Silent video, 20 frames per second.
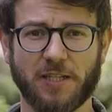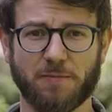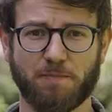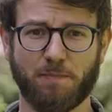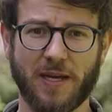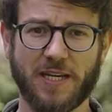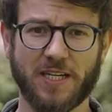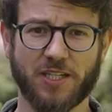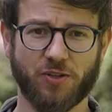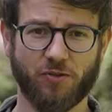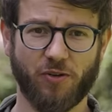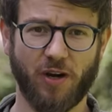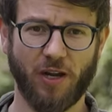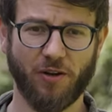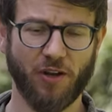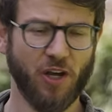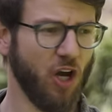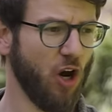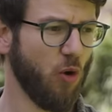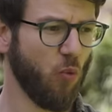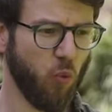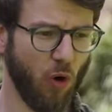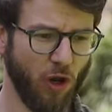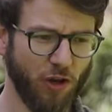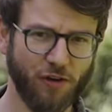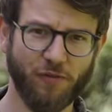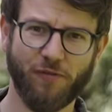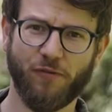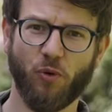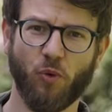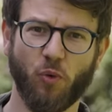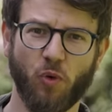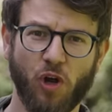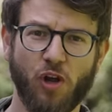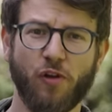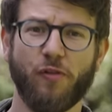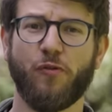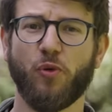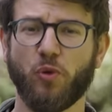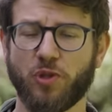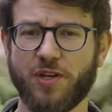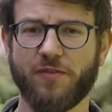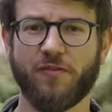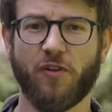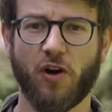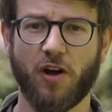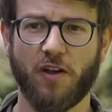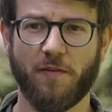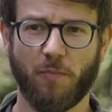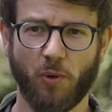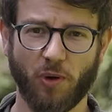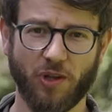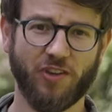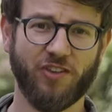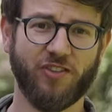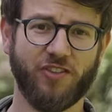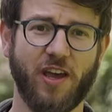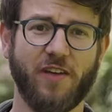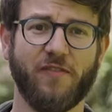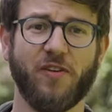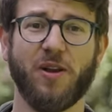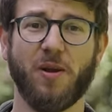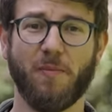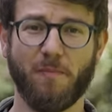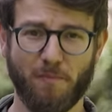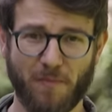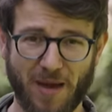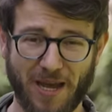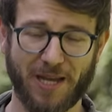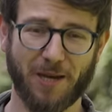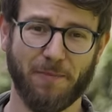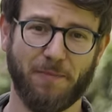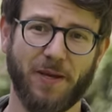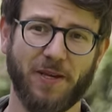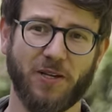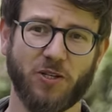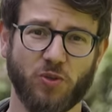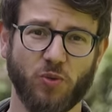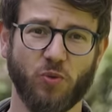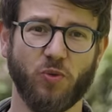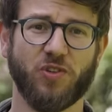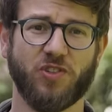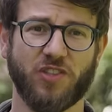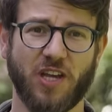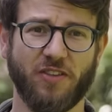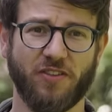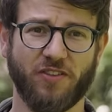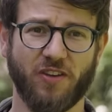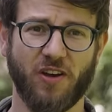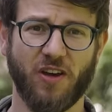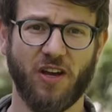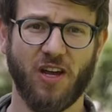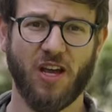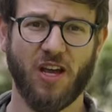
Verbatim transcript: it's based around a wonderful 45.7 megapixel sensor